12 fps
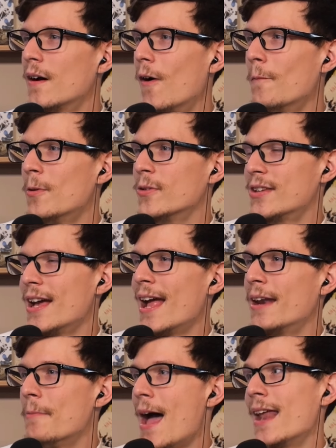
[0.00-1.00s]
almost
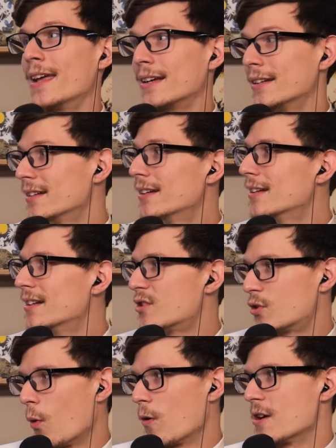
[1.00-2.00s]
enigmatic
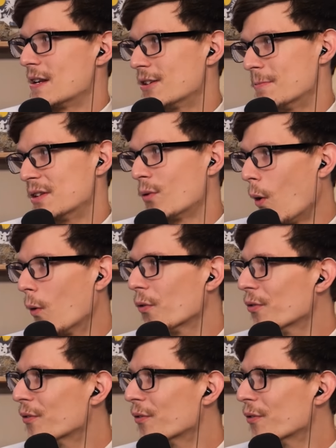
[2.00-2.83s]
story to be told.